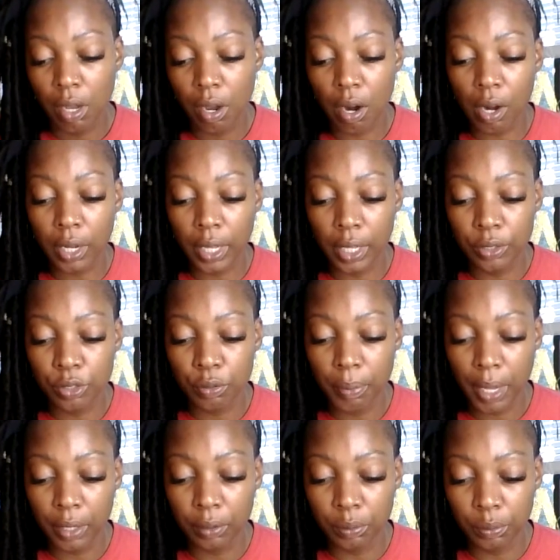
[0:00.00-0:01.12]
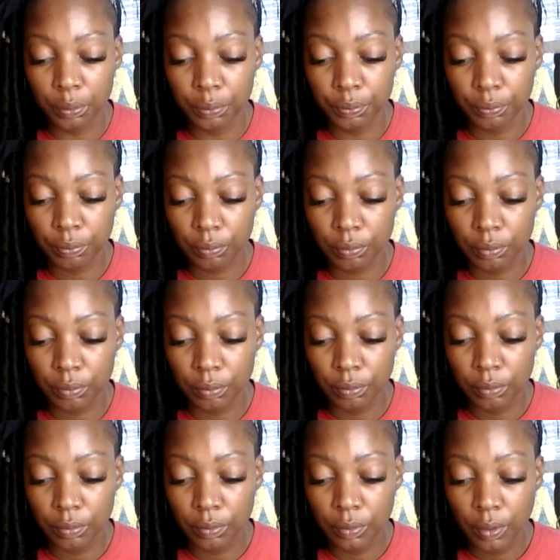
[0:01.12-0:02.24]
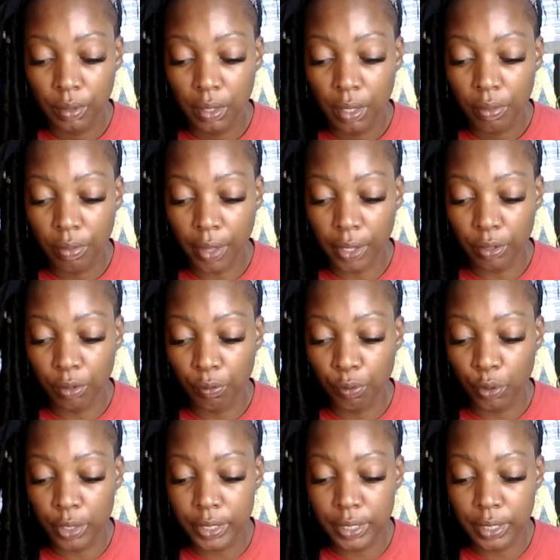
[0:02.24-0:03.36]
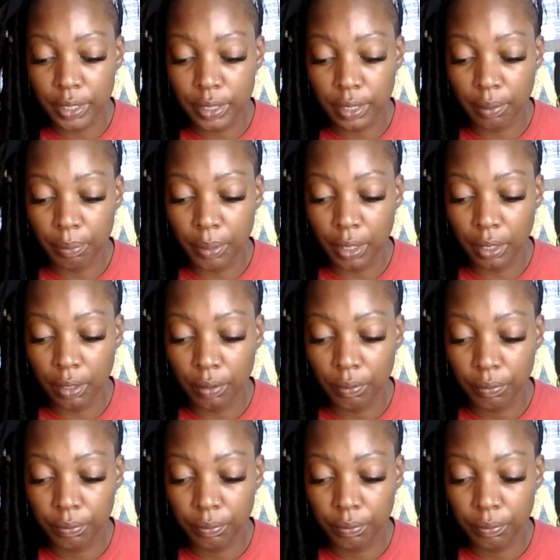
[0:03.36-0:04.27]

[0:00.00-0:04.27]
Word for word: Archangel Michael, thank you for assisting me